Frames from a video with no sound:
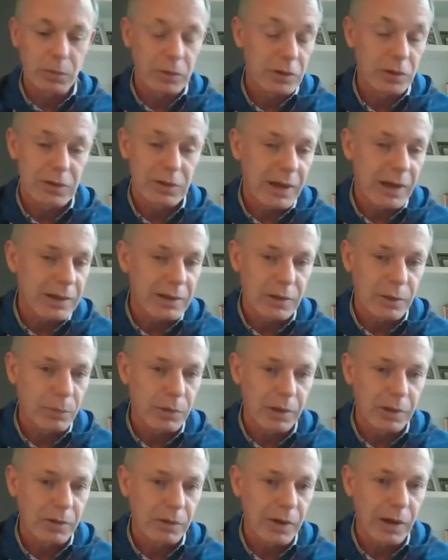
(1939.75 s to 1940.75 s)
We just had some
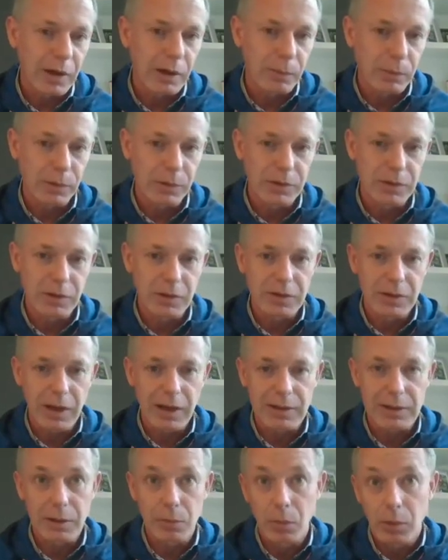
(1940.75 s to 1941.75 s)
incredible
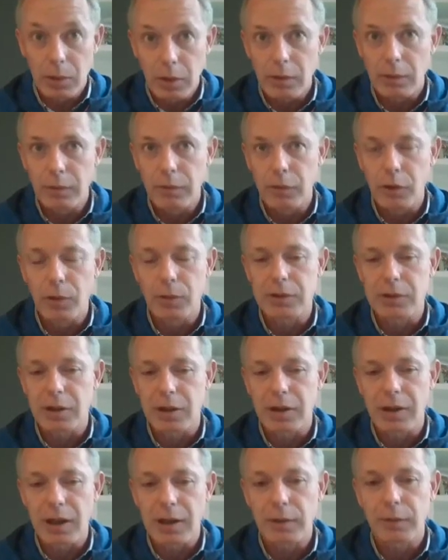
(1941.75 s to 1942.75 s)
success, and we're looking forward to
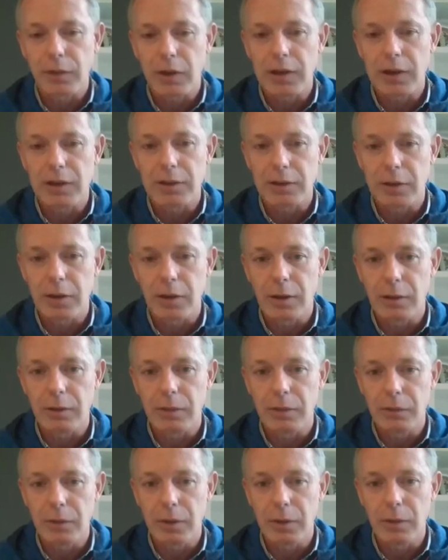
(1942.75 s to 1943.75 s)
the next phase
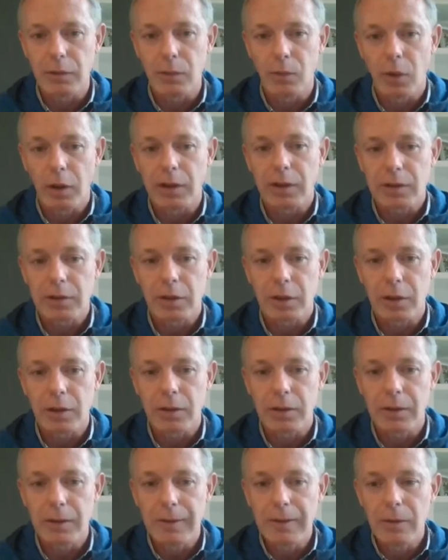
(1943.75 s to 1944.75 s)
of
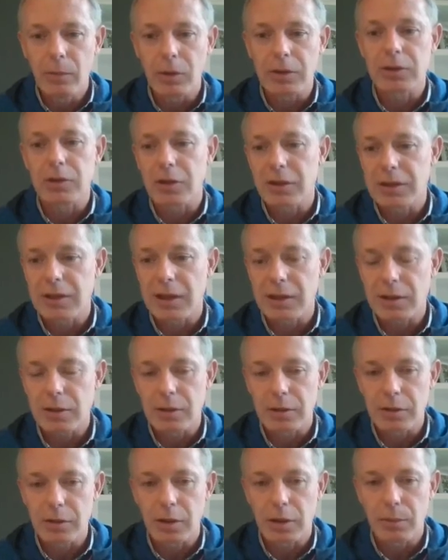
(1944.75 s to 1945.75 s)
what success
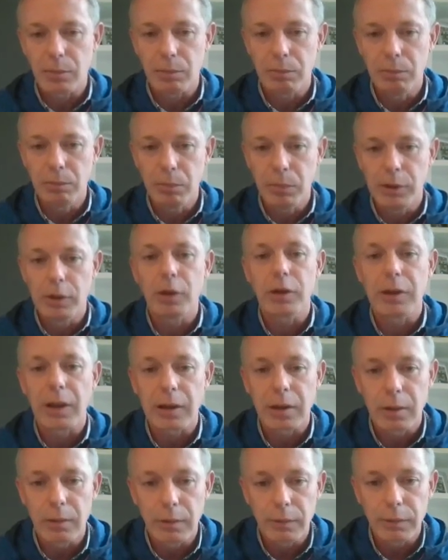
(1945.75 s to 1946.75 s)
is going to look
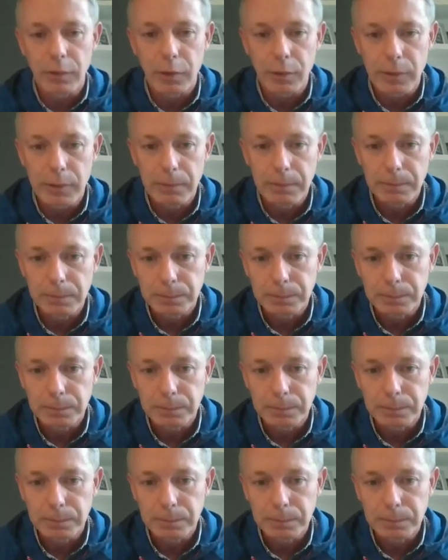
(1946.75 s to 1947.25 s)
like going forward.